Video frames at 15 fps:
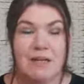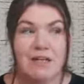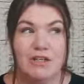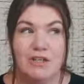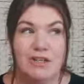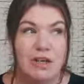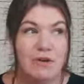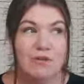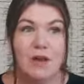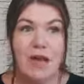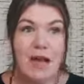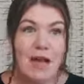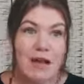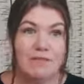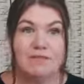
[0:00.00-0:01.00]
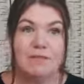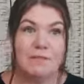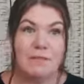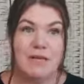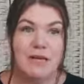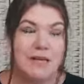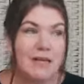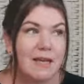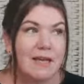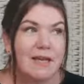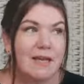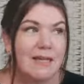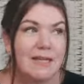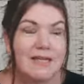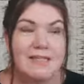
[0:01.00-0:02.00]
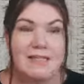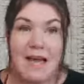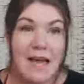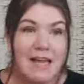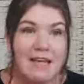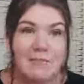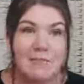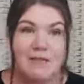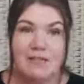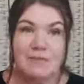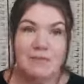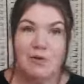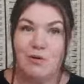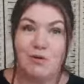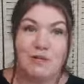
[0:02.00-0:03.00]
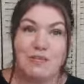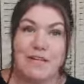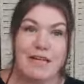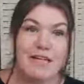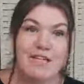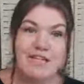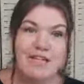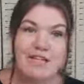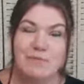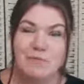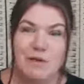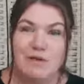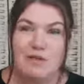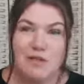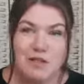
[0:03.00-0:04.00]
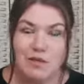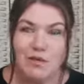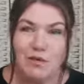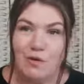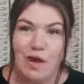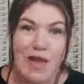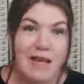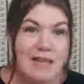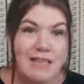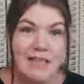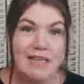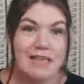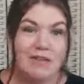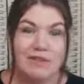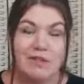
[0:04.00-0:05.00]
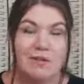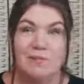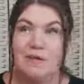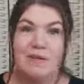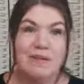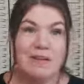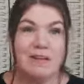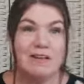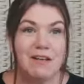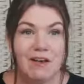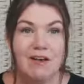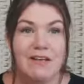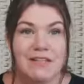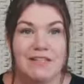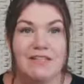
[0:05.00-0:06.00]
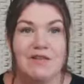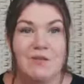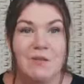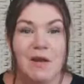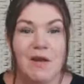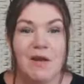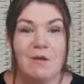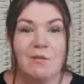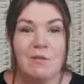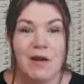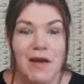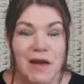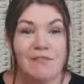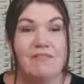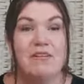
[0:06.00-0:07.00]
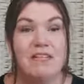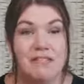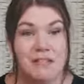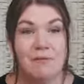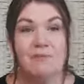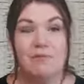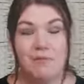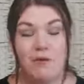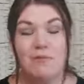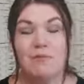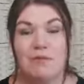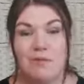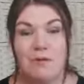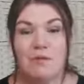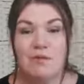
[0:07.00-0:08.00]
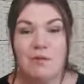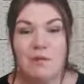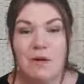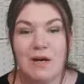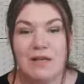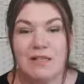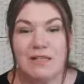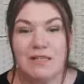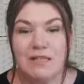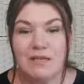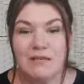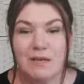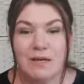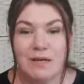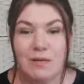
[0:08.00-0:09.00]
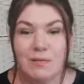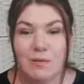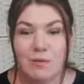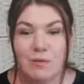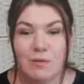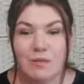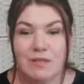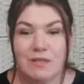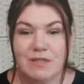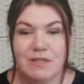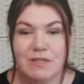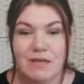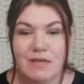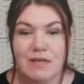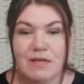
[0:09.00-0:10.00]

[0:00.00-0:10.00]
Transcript: You don't have to be into animism or nature spirits or anything or spirit like I do, but having some form of spiritual practice is really important.